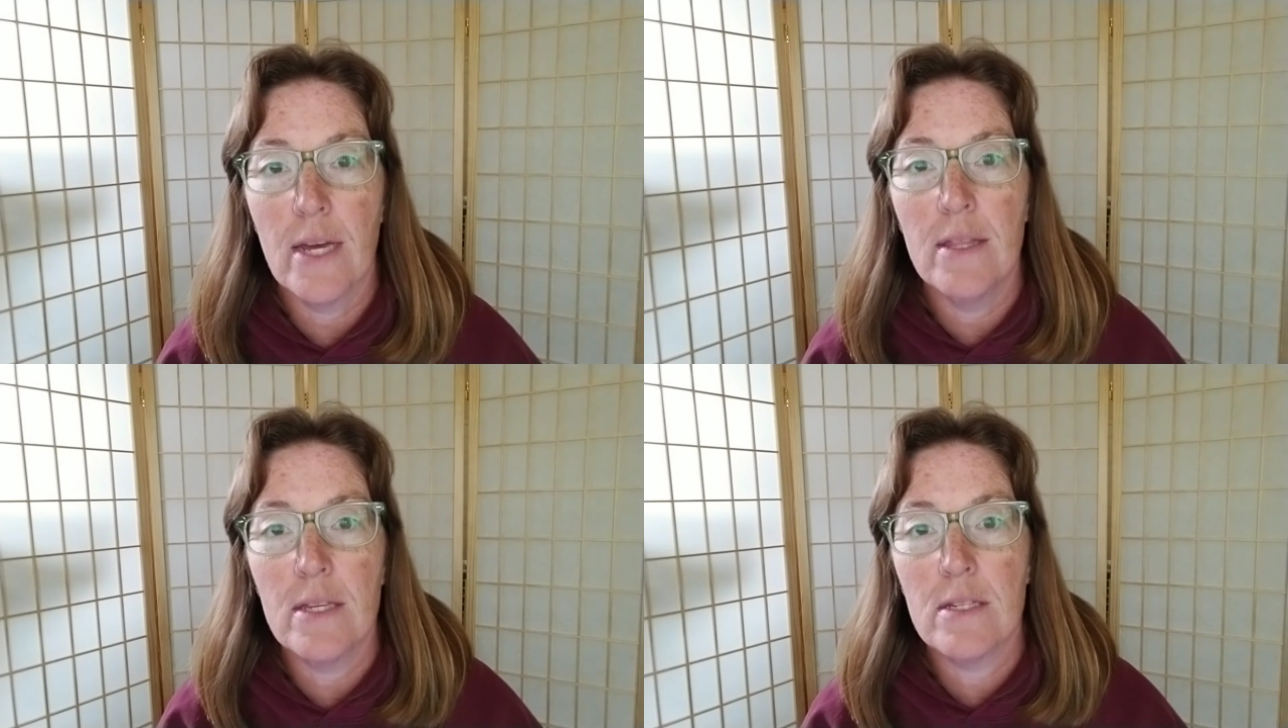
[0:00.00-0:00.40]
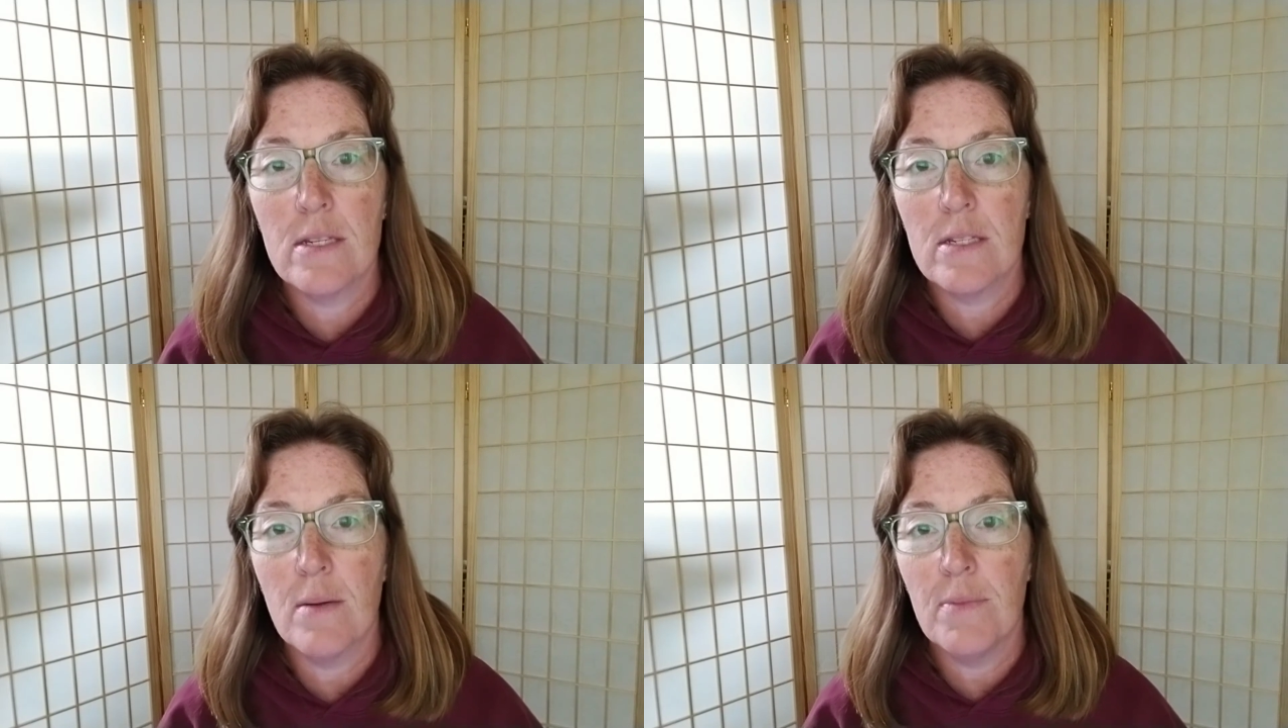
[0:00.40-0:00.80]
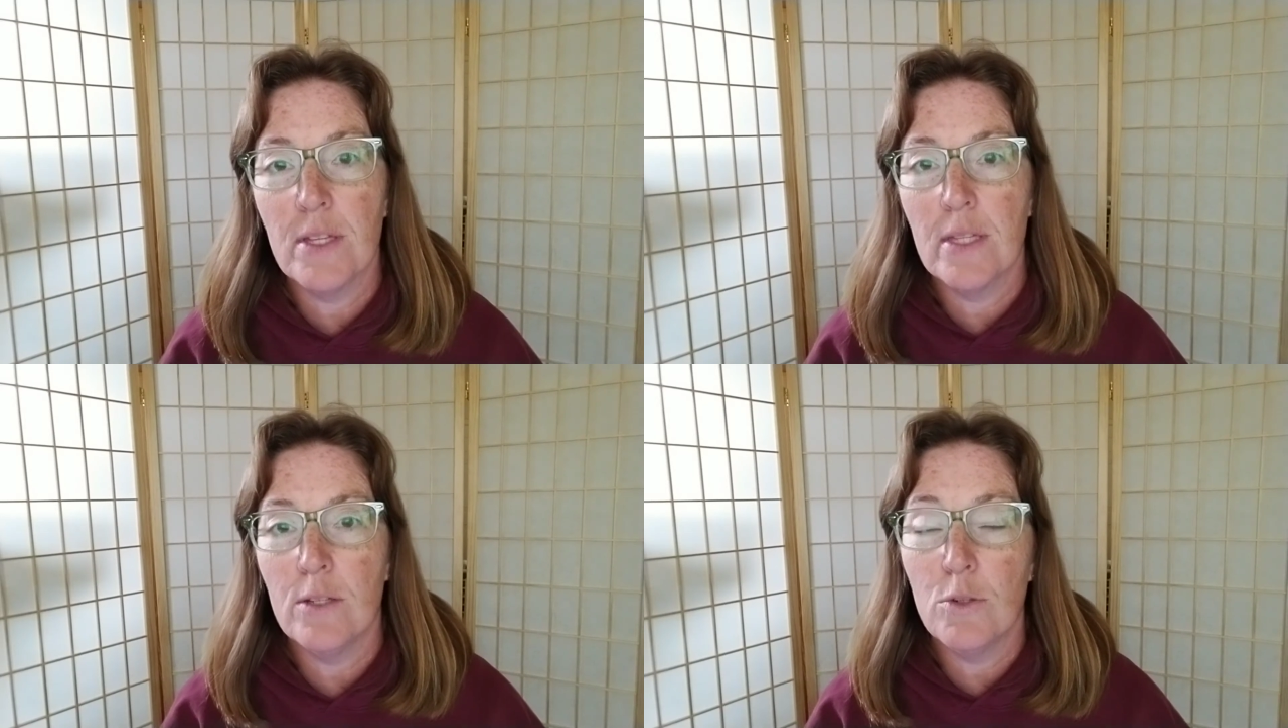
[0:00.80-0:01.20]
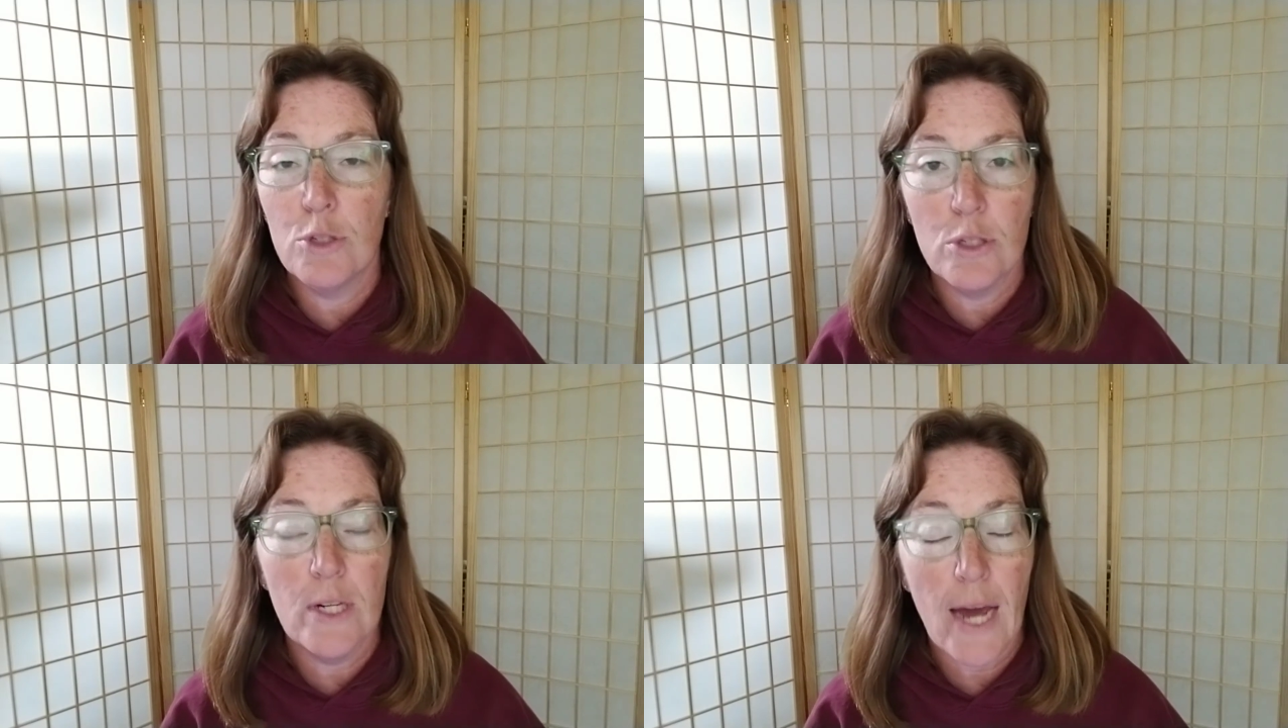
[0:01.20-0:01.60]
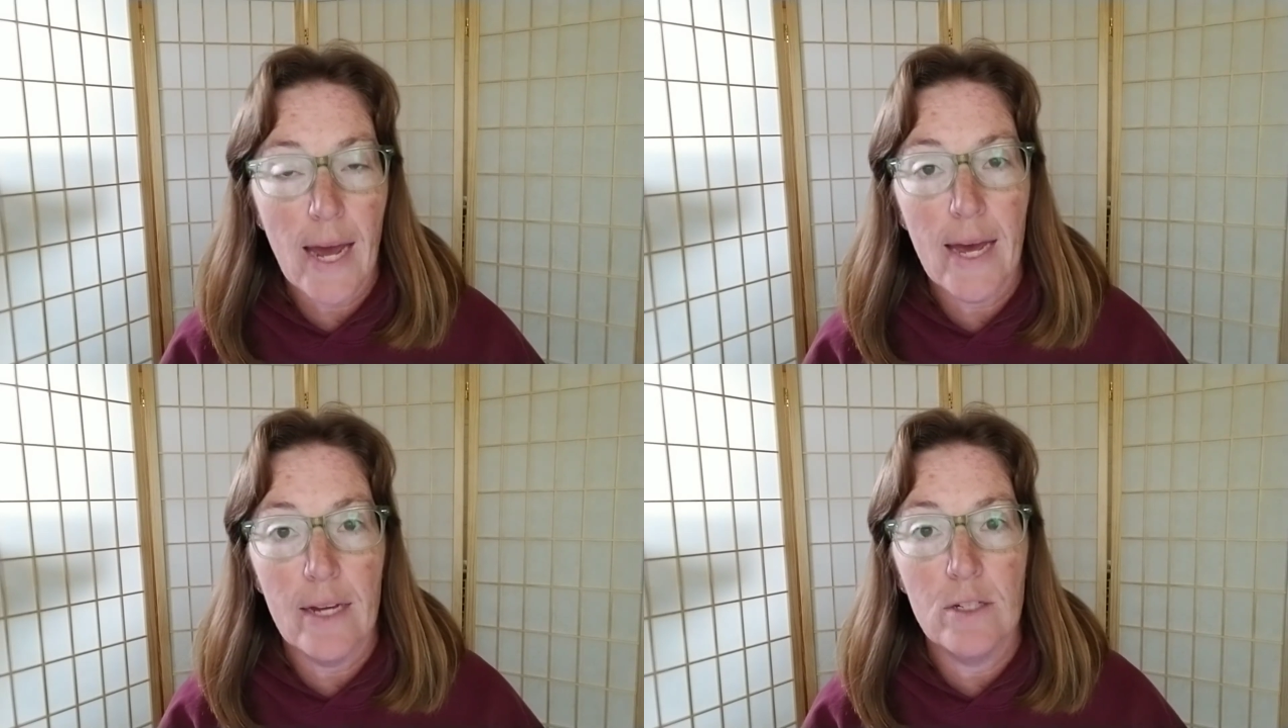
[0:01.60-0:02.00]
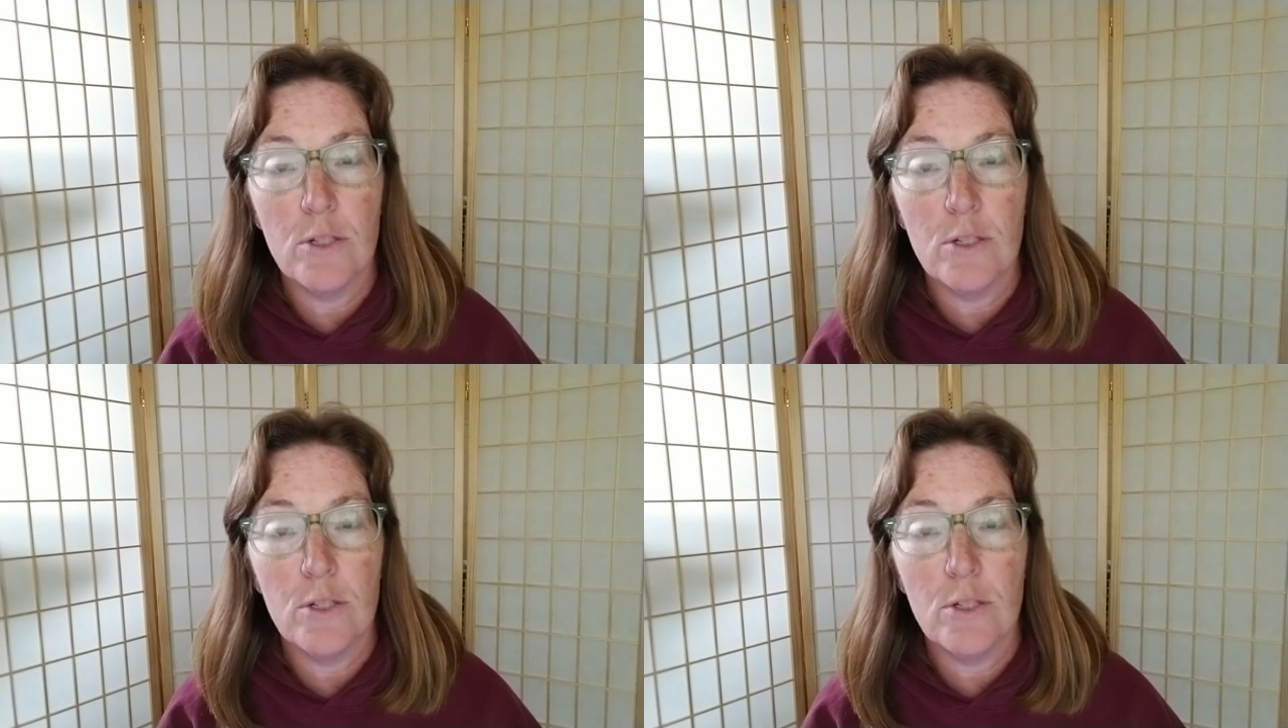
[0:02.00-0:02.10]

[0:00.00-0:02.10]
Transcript: And this is something that you should add